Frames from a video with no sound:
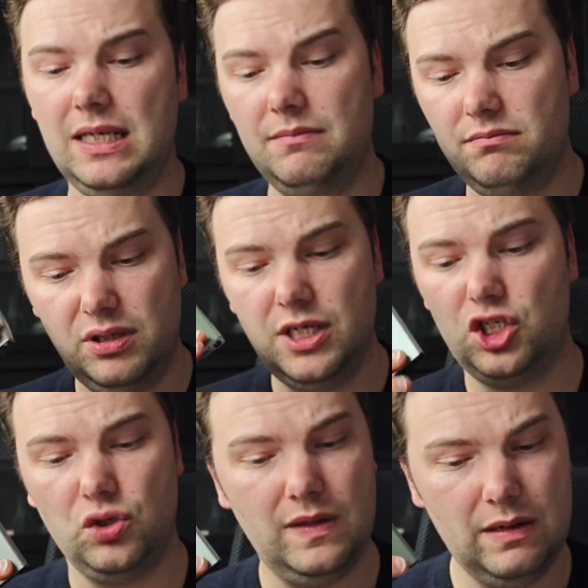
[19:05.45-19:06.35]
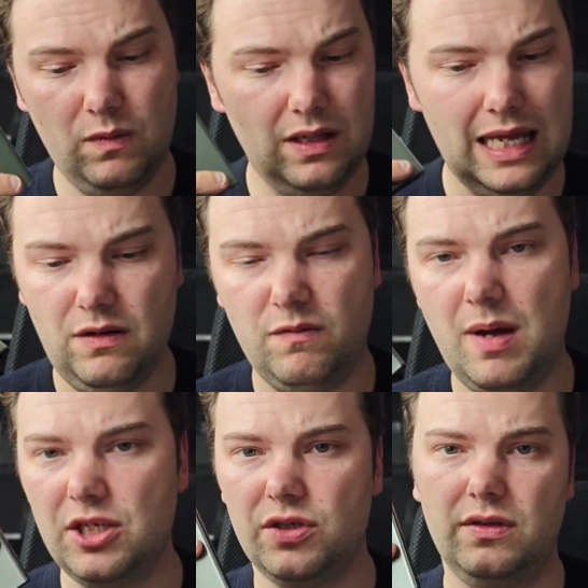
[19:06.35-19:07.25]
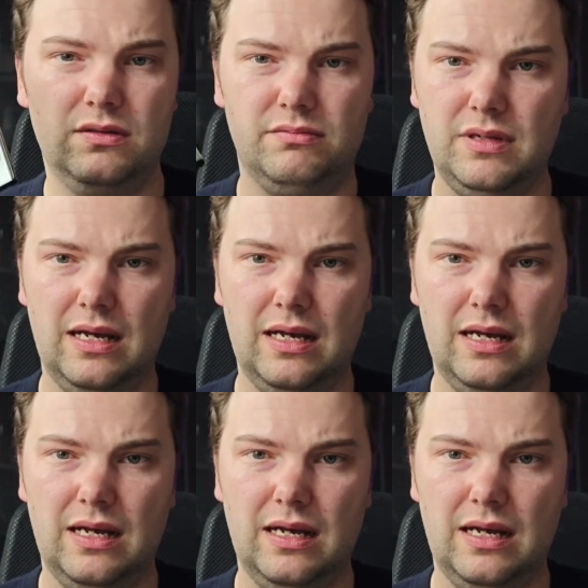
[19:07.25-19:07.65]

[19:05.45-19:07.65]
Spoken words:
I'm pretty sure they will, end of March or